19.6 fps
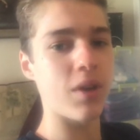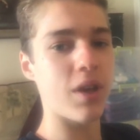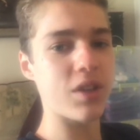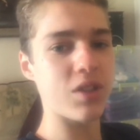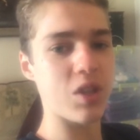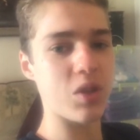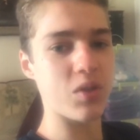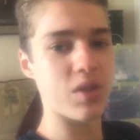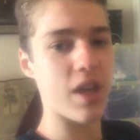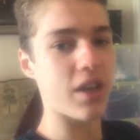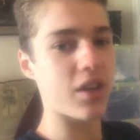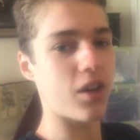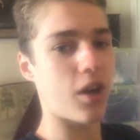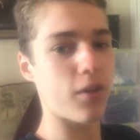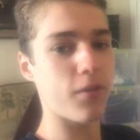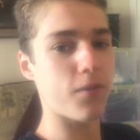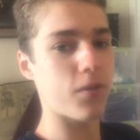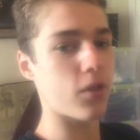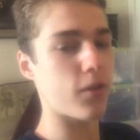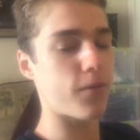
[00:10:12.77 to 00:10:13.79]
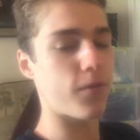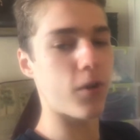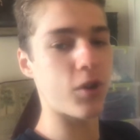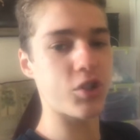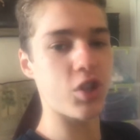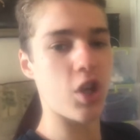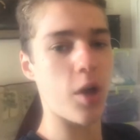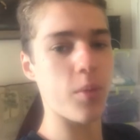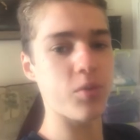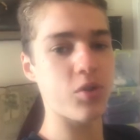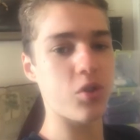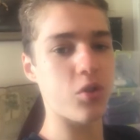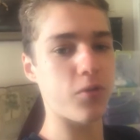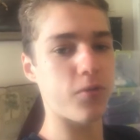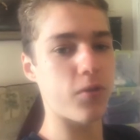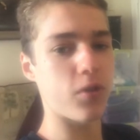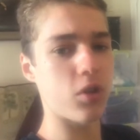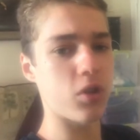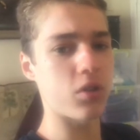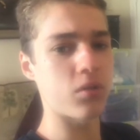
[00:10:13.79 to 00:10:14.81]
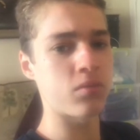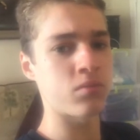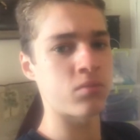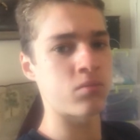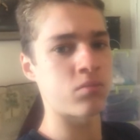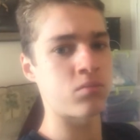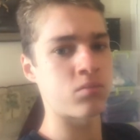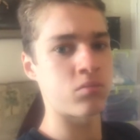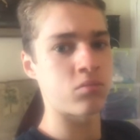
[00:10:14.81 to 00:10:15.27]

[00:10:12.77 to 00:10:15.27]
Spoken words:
because I was hanging on for the first obstacle for